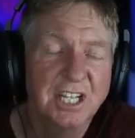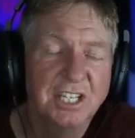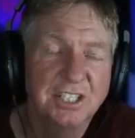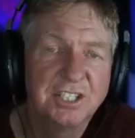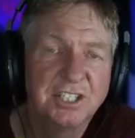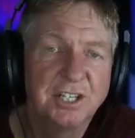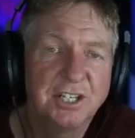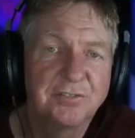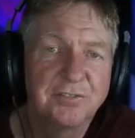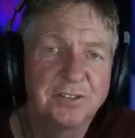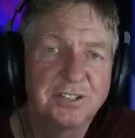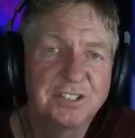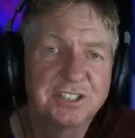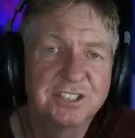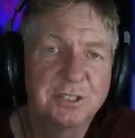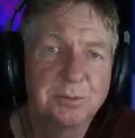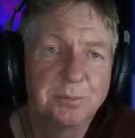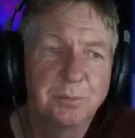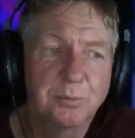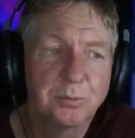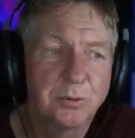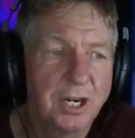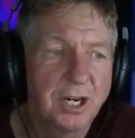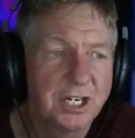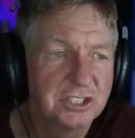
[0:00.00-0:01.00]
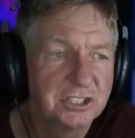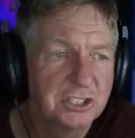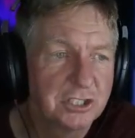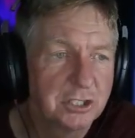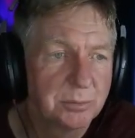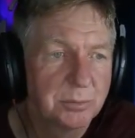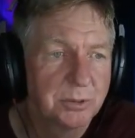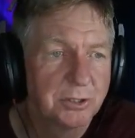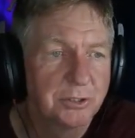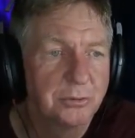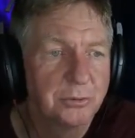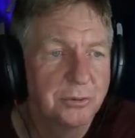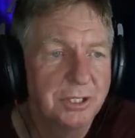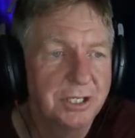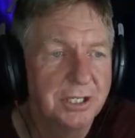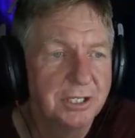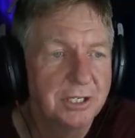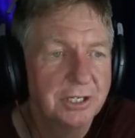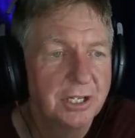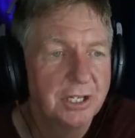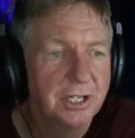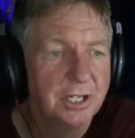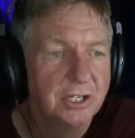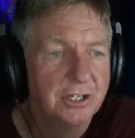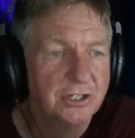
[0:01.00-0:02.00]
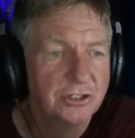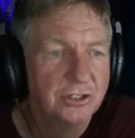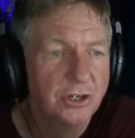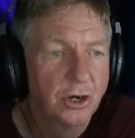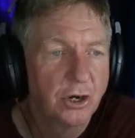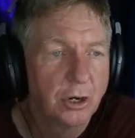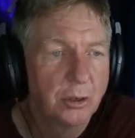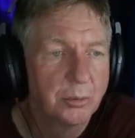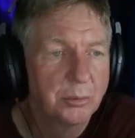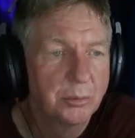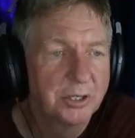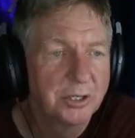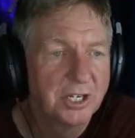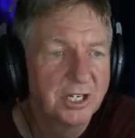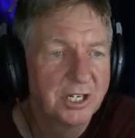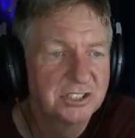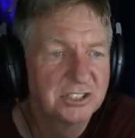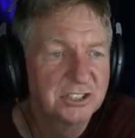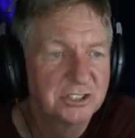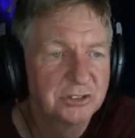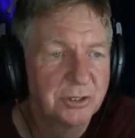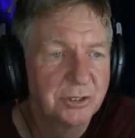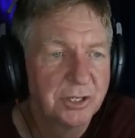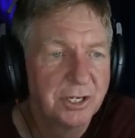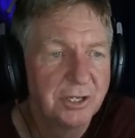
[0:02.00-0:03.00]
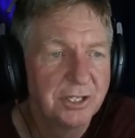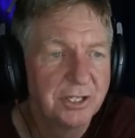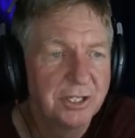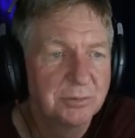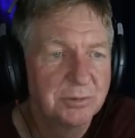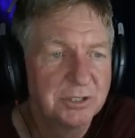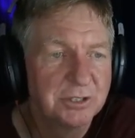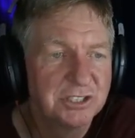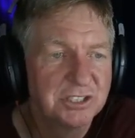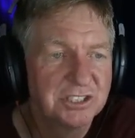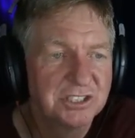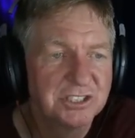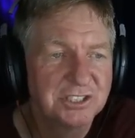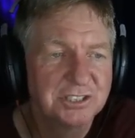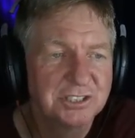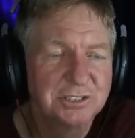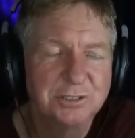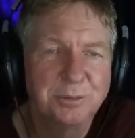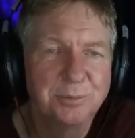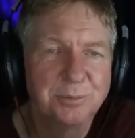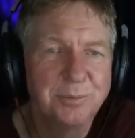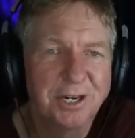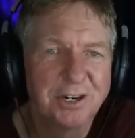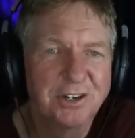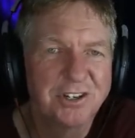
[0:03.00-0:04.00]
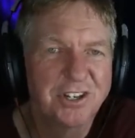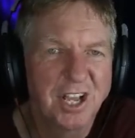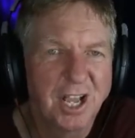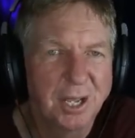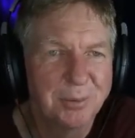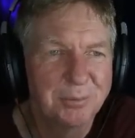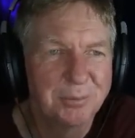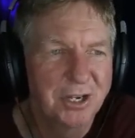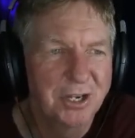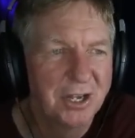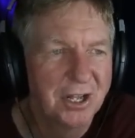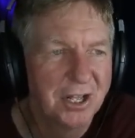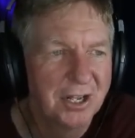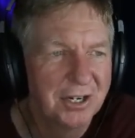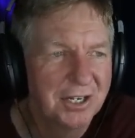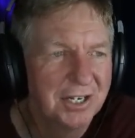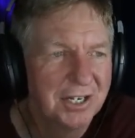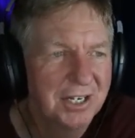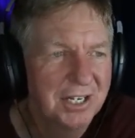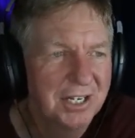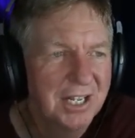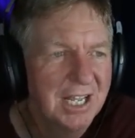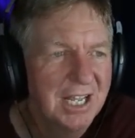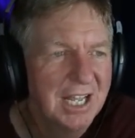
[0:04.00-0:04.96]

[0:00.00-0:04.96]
difference in pressure between Darwin, Australia, which is the maritime continent,